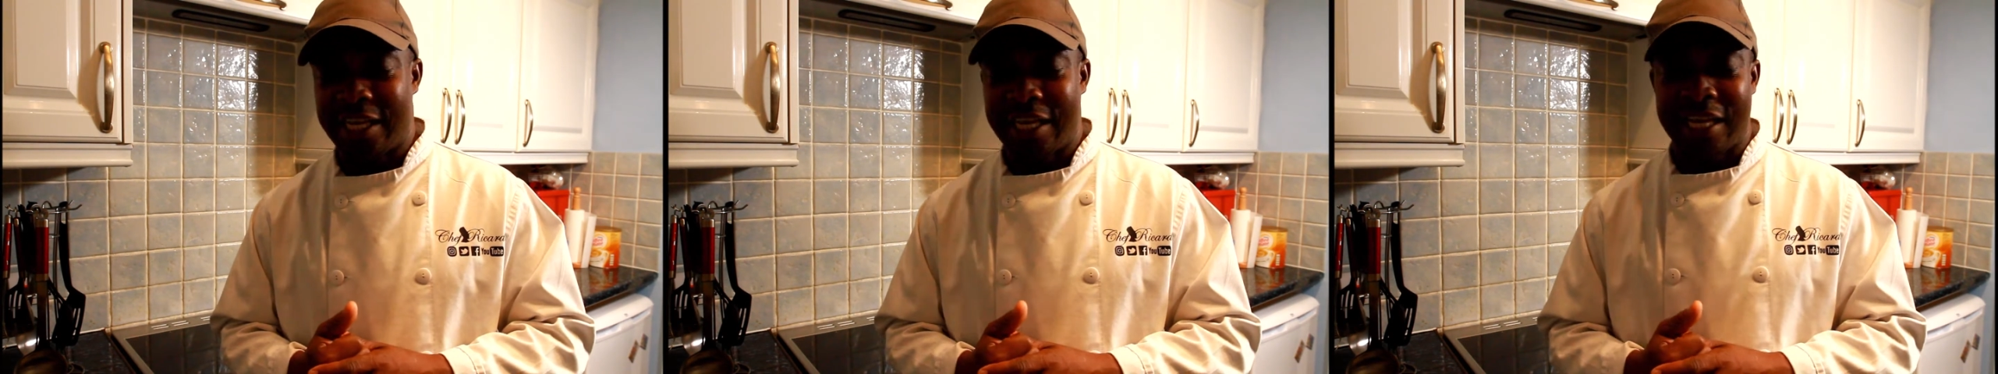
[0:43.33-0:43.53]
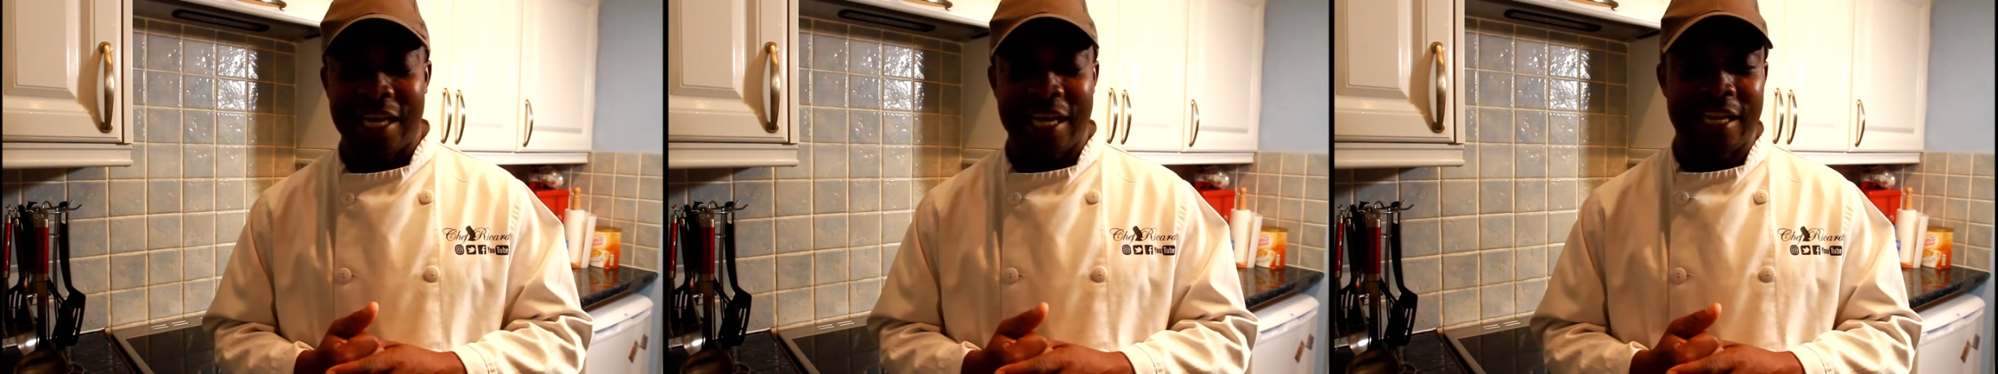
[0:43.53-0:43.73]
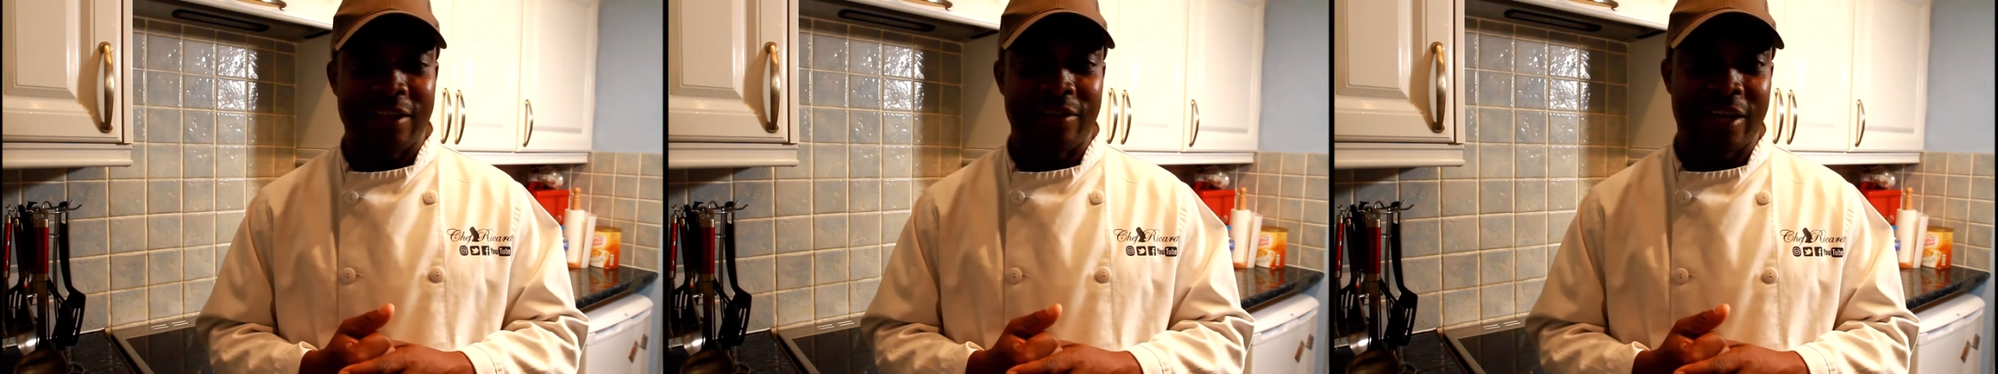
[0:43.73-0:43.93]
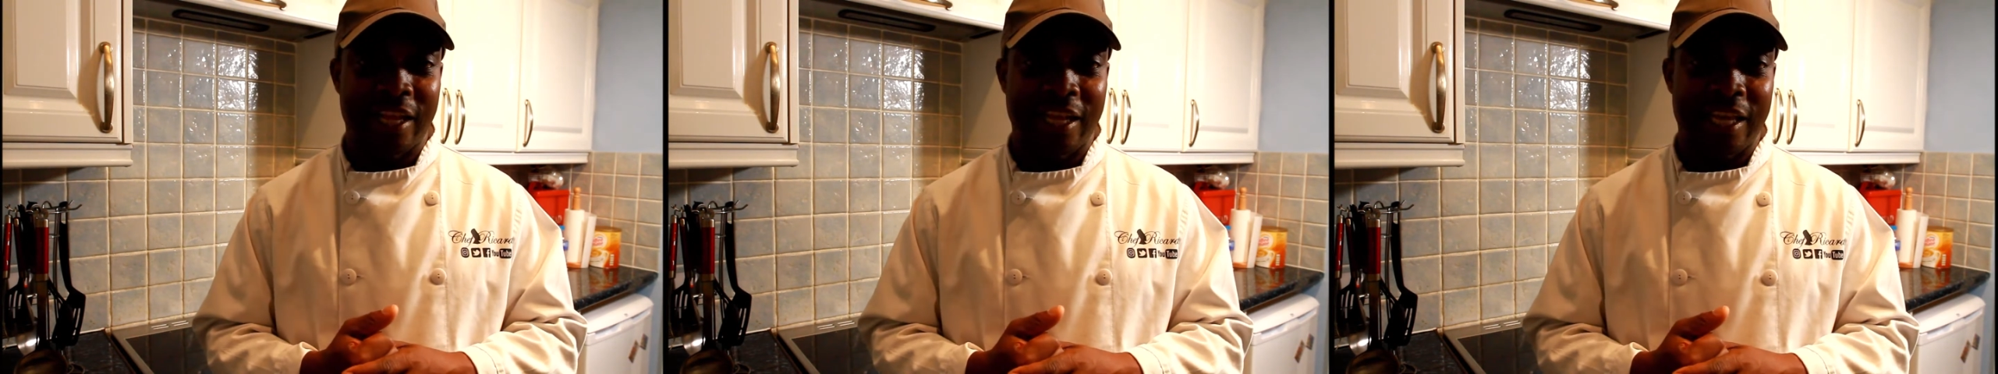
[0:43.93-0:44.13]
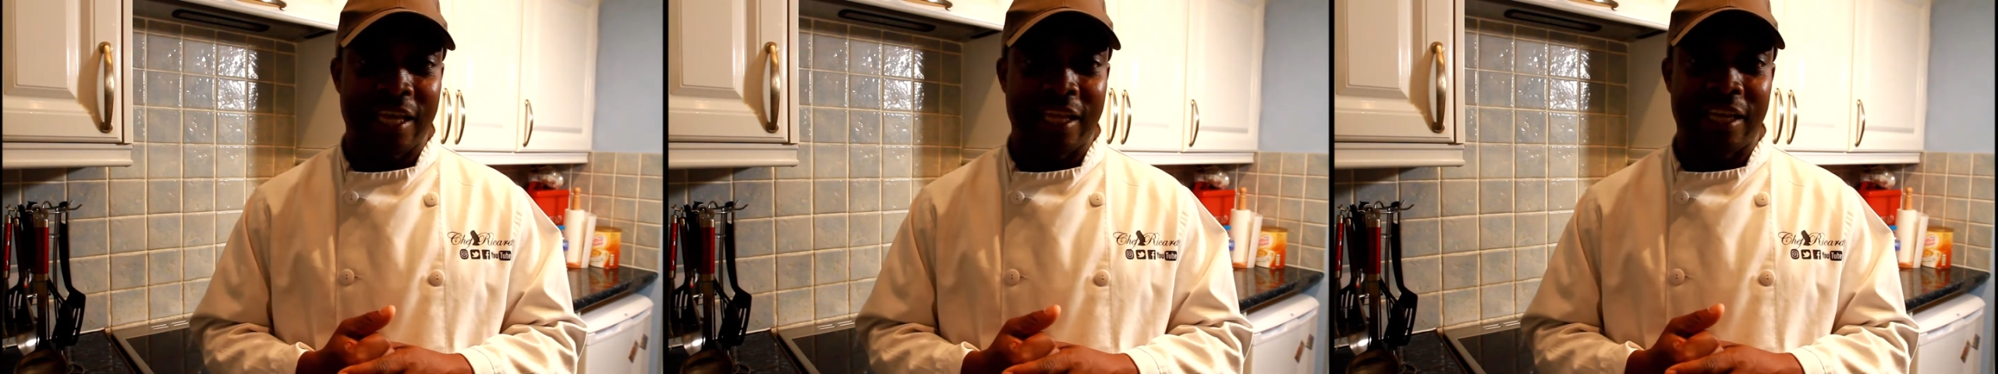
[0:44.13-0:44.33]
and you can
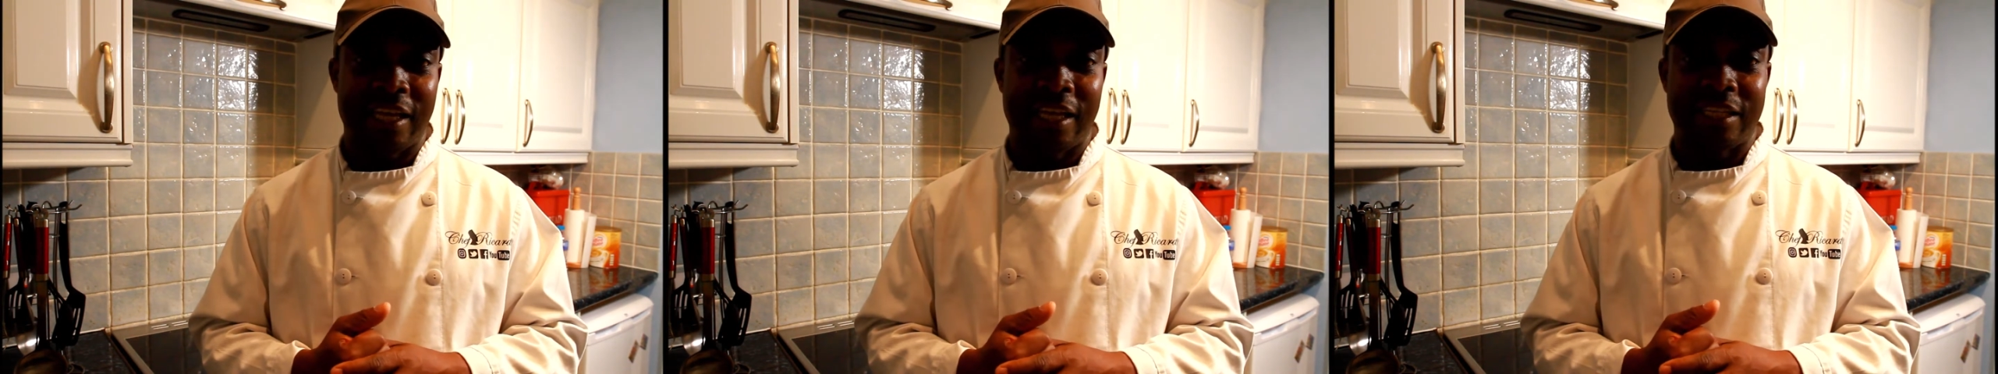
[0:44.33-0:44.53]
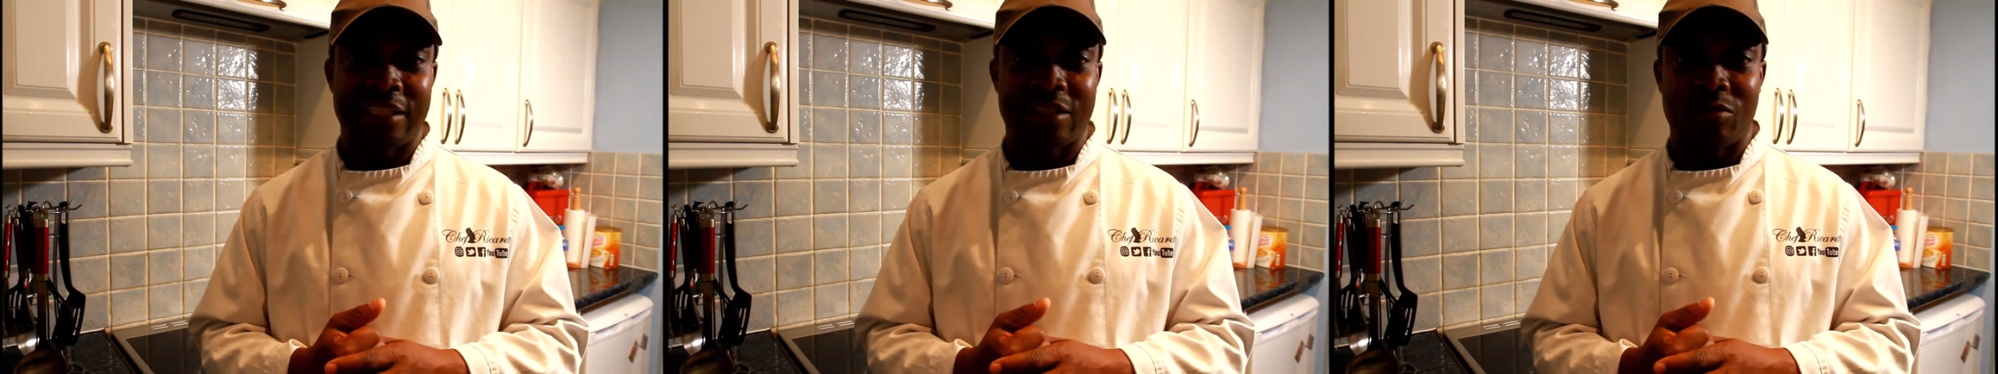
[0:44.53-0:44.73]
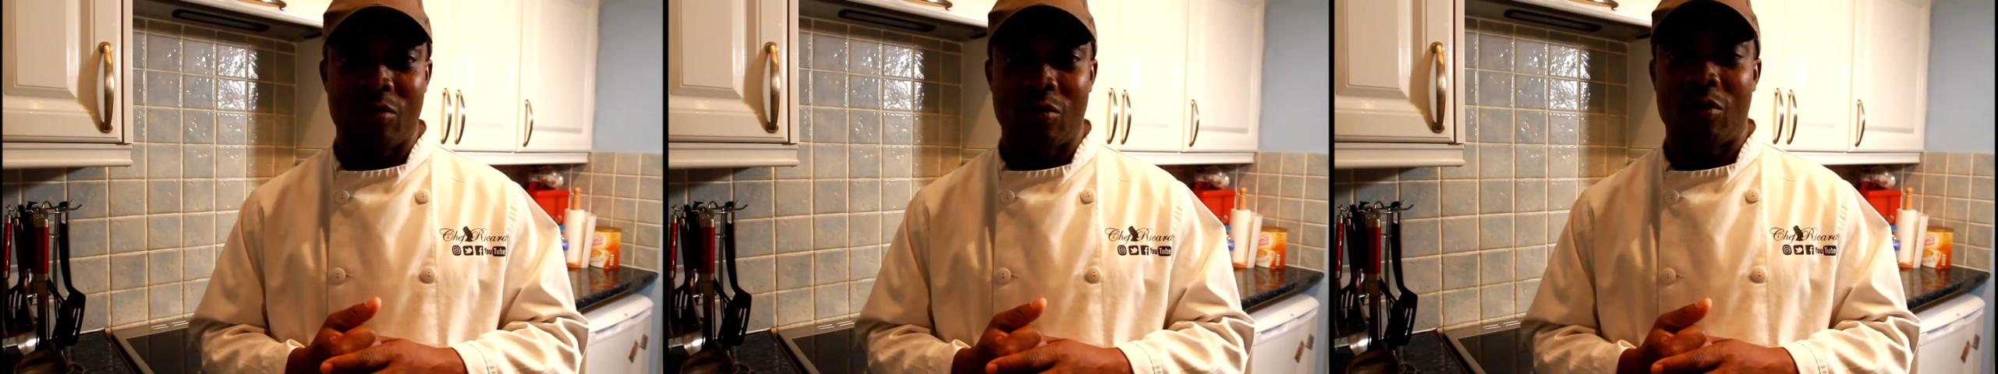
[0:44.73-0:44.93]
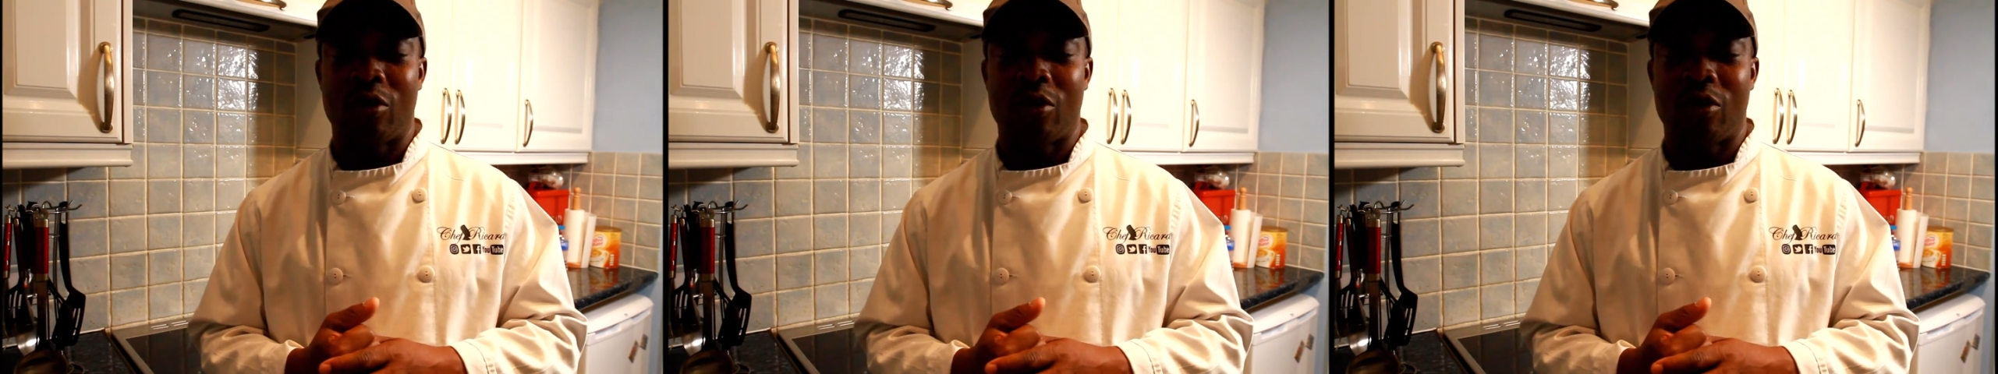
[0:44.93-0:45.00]
get the latest